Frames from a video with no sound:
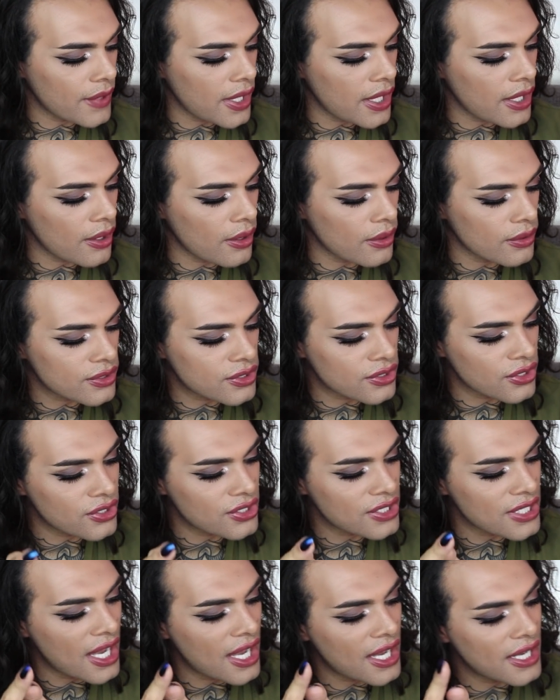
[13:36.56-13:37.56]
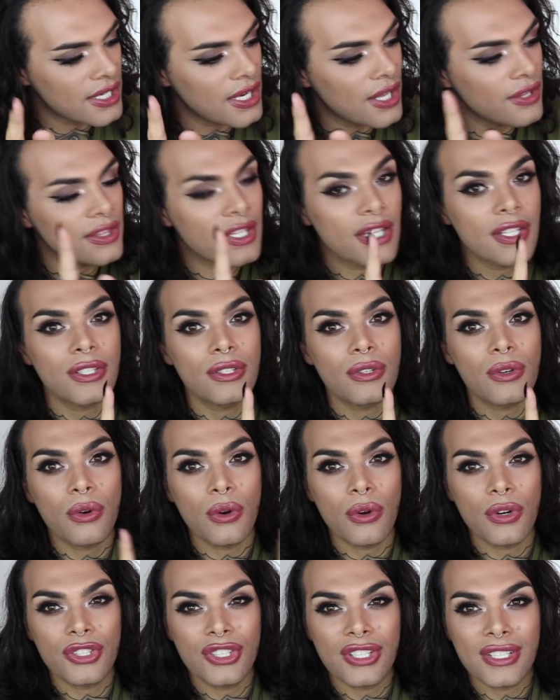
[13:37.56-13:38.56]
He also done this
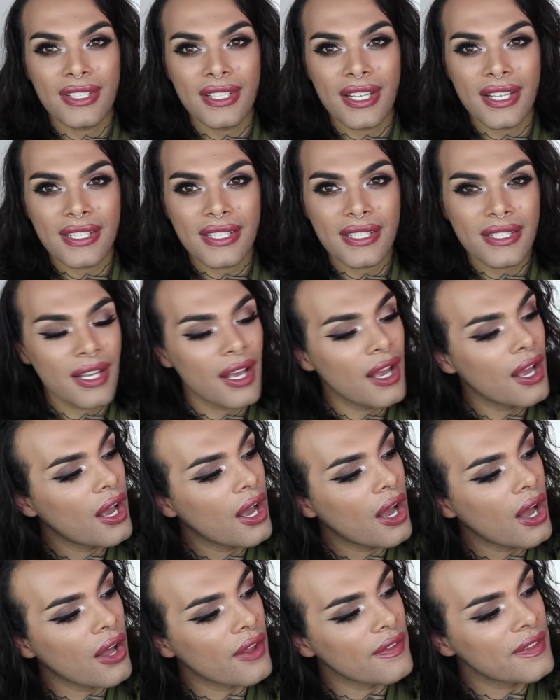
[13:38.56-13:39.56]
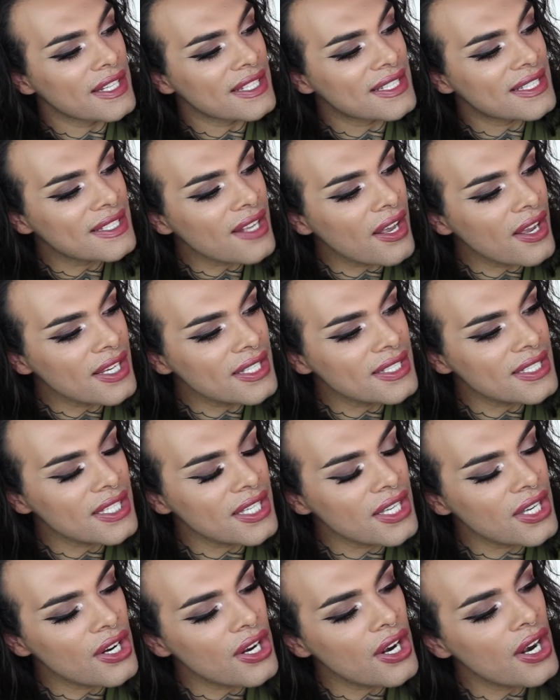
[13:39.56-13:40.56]
gorgeousness on this side
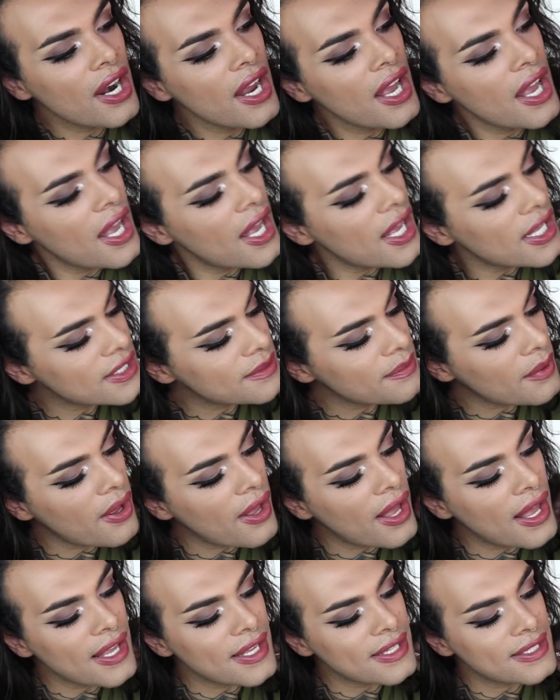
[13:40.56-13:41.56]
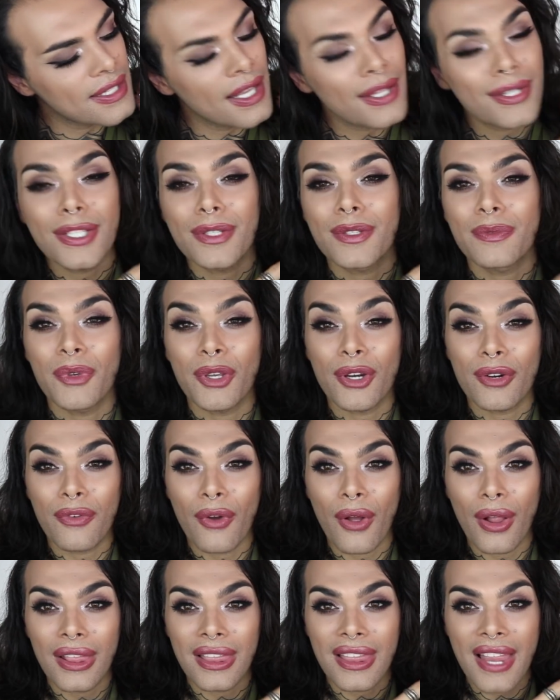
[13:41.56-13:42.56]
here, as well as these
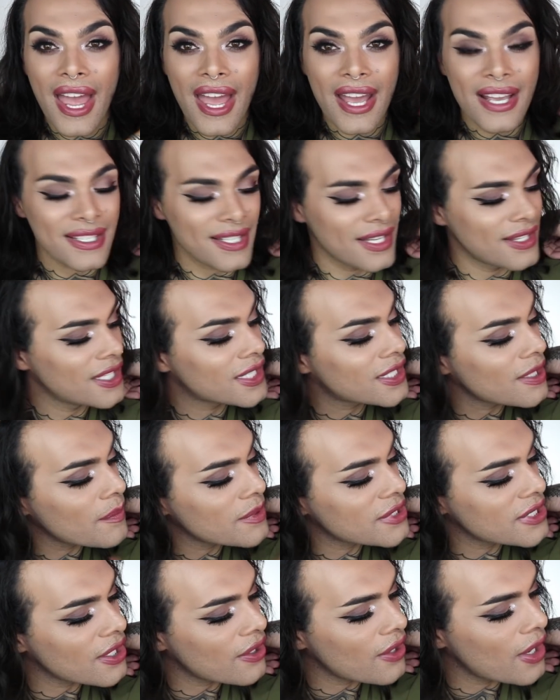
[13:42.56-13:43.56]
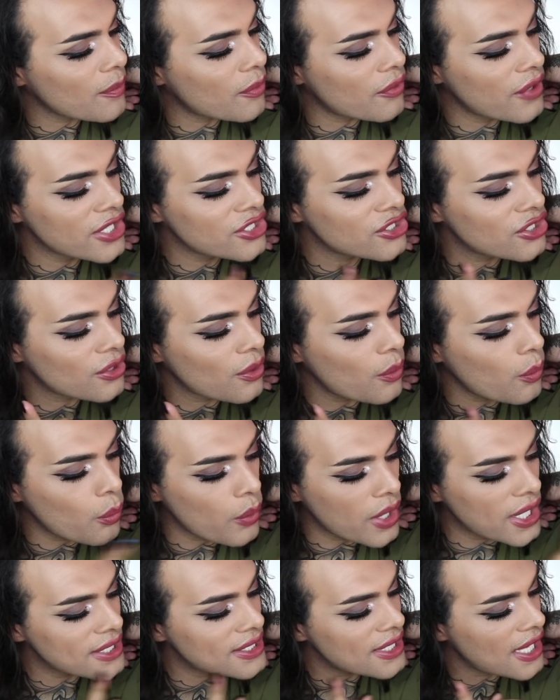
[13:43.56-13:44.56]
beautiful legs. And this one was a collaboration
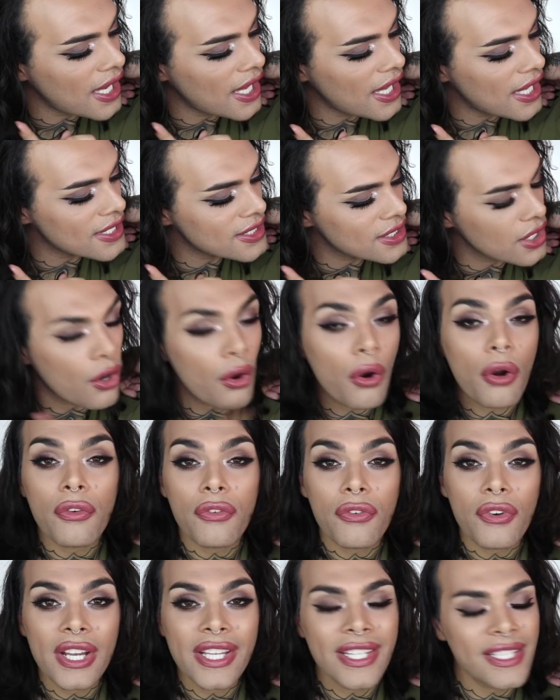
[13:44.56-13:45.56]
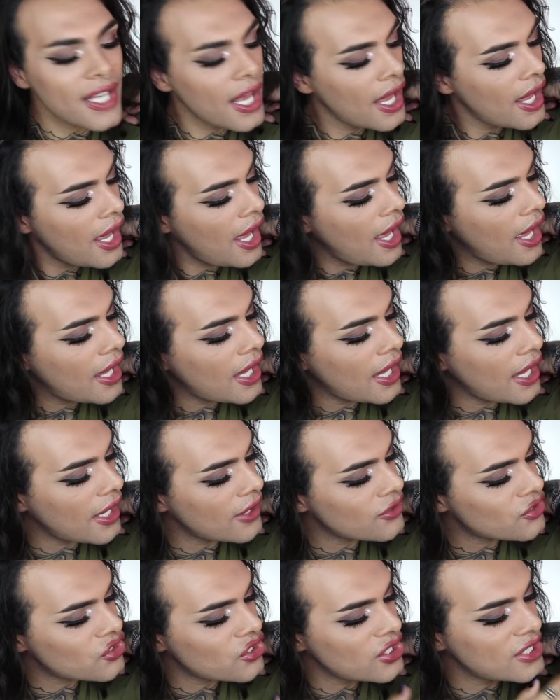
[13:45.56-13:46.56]
with his girlfriend.
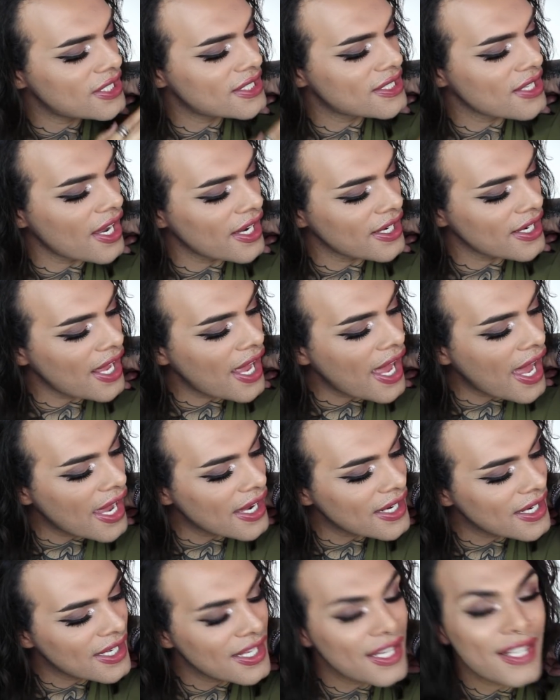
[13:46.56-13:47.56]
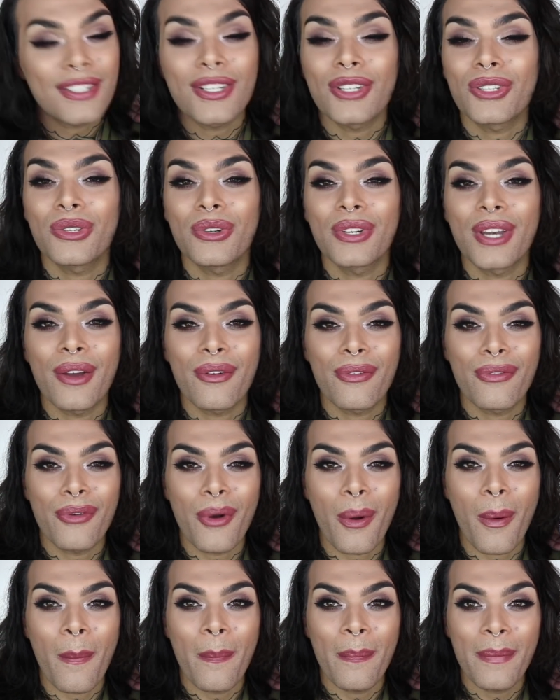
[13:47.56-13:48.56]
She designed it and he tattooed it
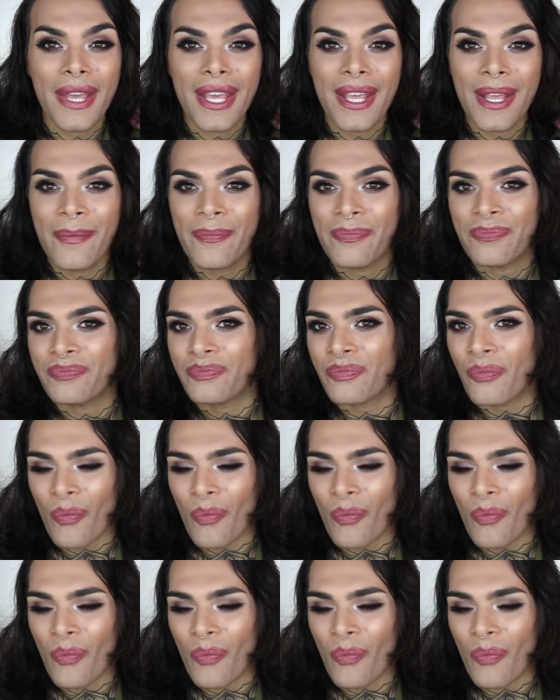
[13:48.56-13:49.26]
for me.